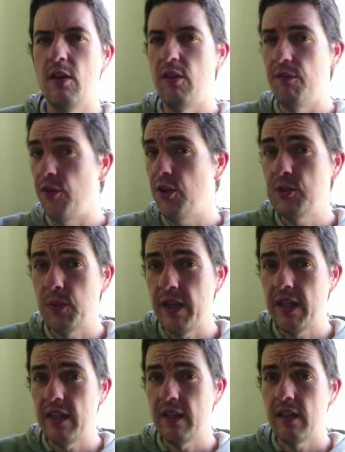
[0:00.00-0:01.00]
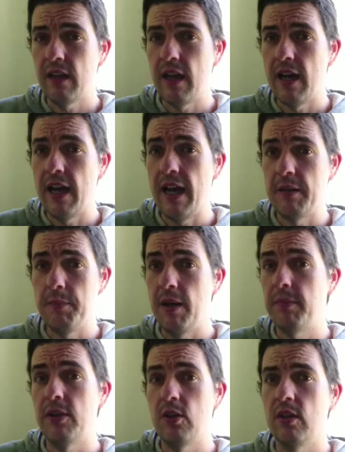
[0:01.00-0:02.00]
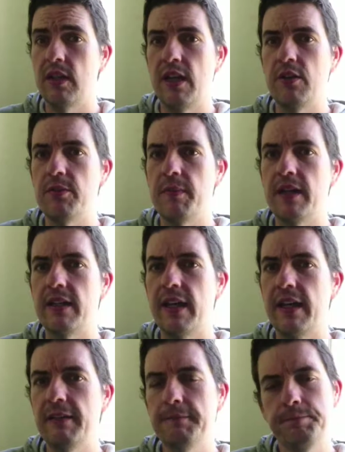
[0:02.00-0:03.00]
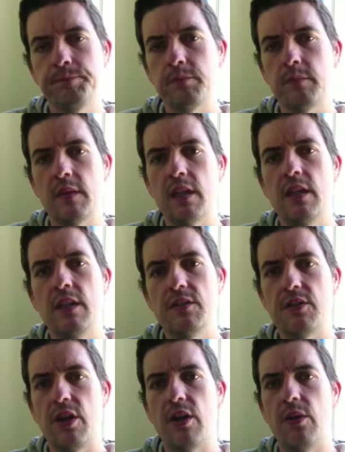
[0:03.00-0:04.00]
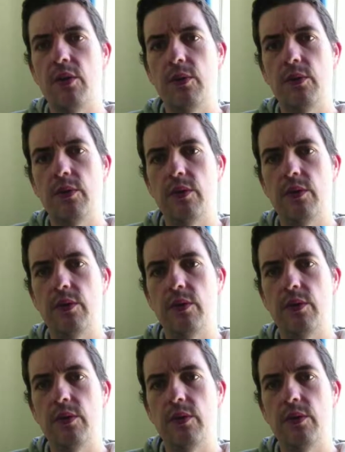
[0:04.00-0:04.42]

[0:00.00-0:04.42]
the first week, I had a public holiday on a Monday. So